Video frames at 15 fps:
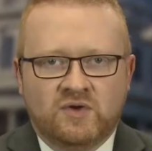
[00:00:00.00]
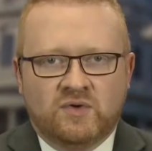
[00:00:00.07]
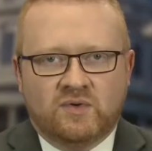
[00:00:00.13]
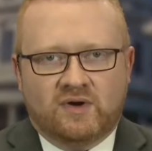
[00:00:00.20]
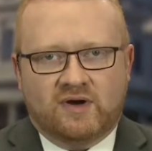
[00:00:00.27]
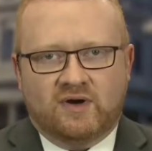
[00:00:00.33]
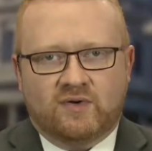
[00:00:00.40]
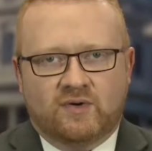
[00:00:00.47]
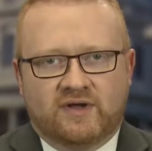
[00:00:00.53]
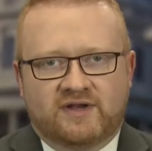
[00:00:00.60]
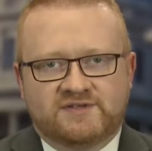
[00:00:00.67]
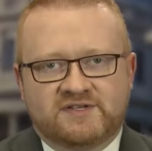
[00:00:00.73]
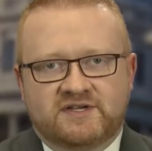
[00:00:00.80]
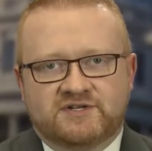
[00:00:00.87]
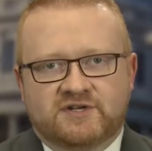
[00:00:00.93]
Well, our
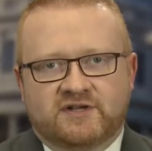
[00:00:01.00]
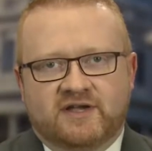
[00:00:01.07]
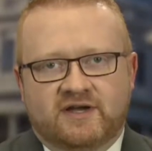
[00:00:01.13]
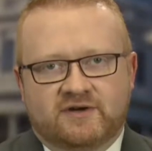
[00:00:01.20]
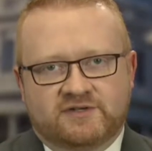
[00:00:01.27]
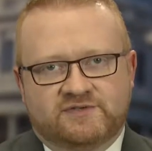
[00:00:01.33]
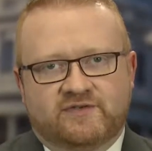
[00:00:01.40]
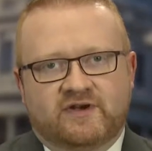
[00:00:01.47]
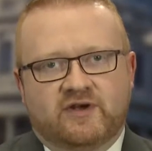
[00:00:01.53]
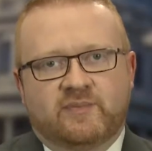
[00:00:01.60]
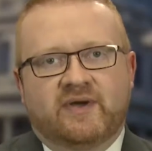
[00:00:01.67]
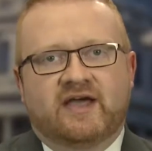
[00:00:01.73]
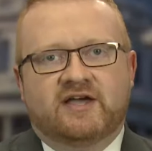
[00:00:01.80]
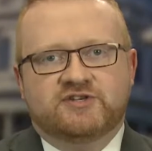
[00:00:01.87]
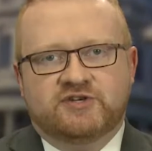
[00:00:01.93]
organization cares very
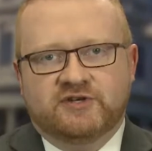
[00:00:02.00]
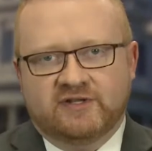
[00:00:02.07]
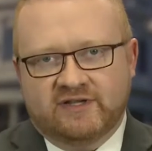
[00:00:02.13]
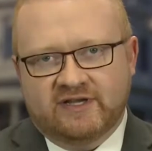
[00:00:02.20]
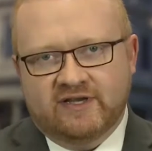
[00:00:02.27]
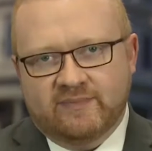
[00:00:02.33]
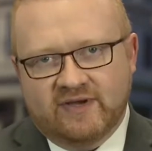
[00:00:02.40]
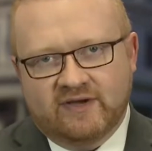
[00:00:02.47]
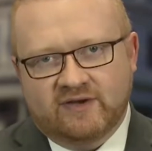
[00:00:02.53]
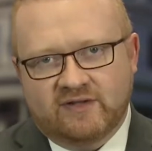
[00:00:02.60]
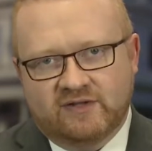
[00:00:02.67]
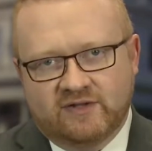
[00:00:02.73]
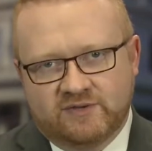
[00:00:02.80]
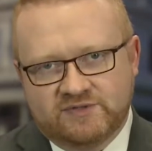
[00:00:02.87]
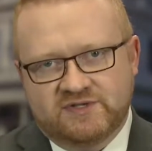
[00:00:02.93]
passionately about
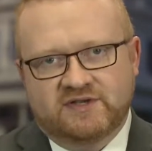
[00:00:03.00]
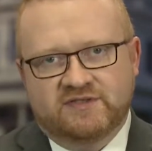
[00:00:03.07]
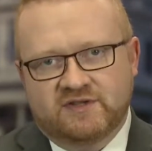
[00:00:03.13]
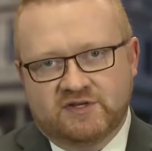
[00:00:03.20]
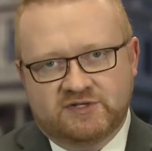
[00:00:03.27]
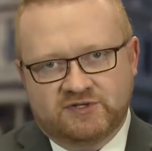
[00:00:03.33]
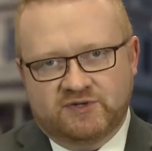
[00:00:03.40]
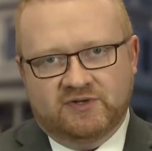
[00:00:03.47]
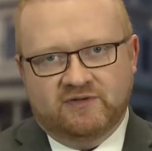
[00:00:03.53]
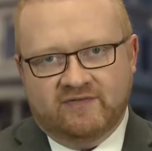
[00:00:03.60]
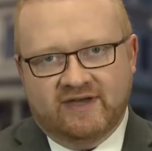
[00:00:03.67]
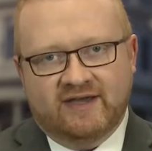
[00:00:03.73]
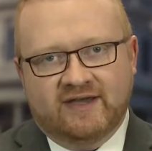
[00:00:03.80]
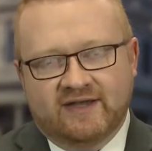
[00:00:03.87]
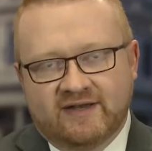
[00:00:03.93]
closing the digital
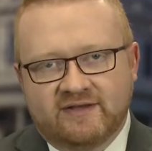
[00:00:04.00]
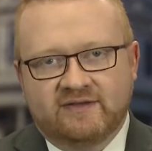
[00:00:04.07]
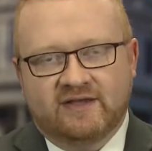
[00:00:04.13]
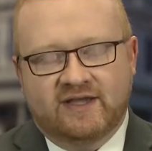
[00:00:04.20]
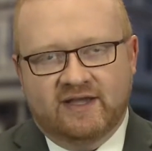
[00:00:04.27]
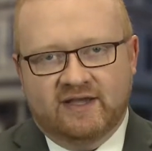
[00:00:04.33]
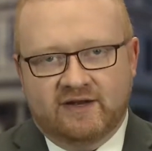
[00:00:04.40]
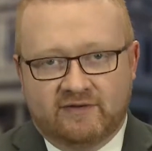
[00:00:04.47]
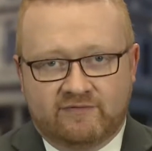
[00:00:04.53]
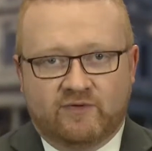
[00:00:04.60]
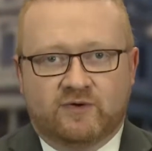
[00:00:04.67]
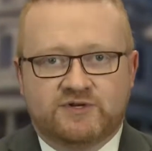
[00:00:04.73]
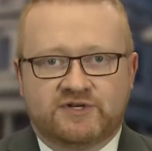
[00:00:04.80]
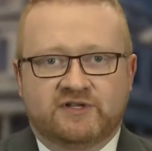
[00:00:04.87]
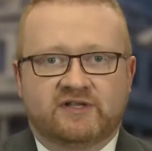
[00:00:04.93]
divide, and
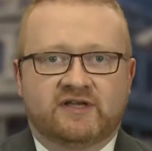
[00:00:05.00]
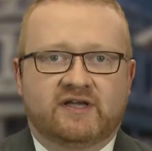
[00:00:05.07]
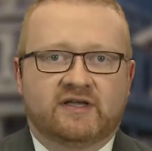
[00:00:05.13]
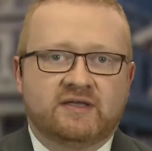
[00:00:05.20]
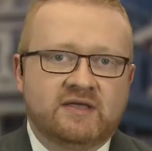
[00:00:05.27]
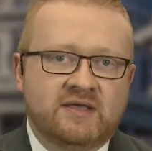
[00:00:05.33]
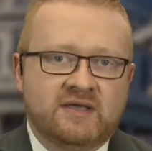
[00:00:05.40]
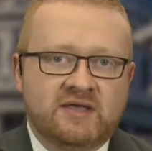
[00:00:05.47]
unfortunately,